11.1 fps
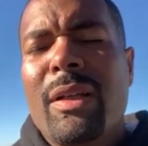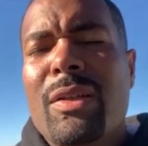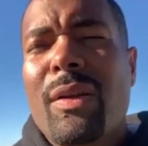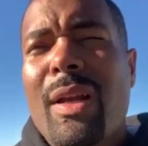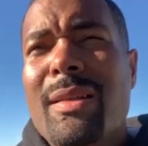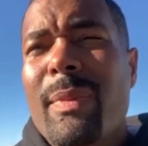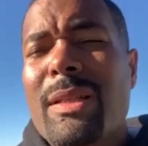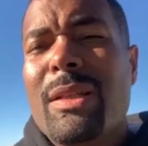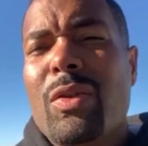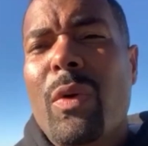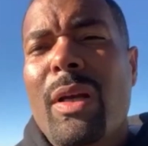So that's my
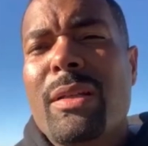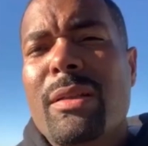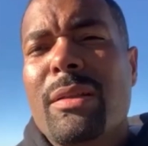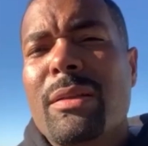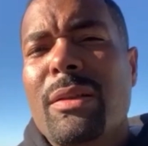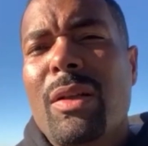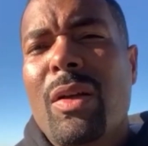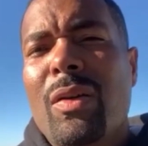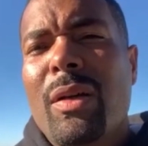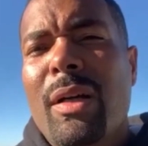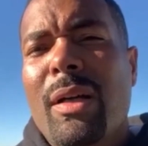situation, you
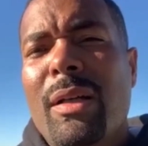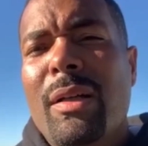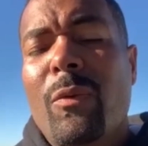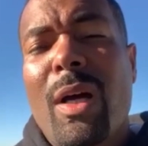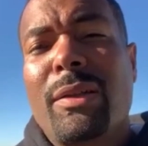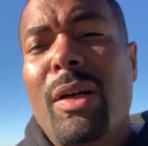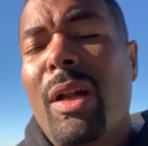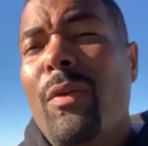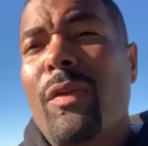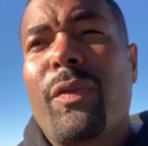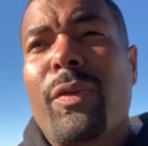know. Uh, well, I thought I
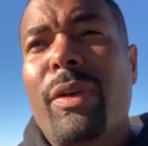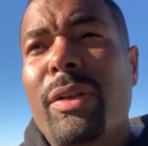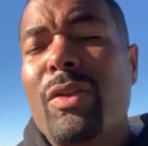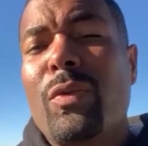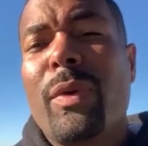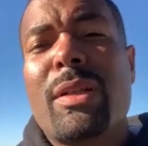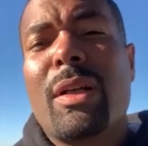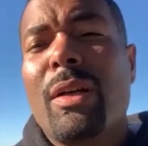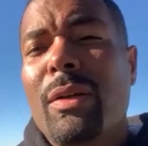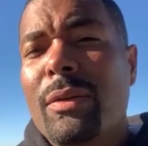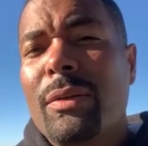was free two weeks
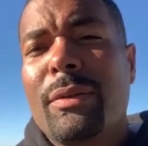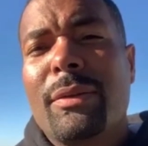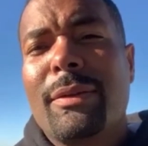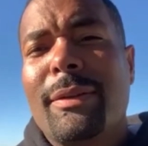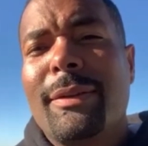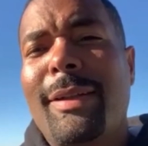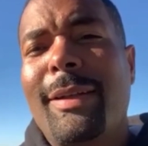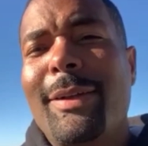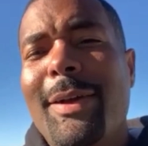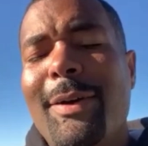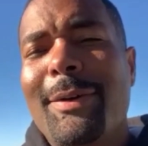ago,
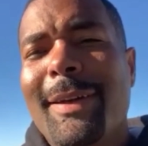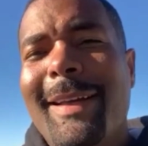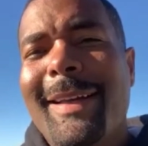you know.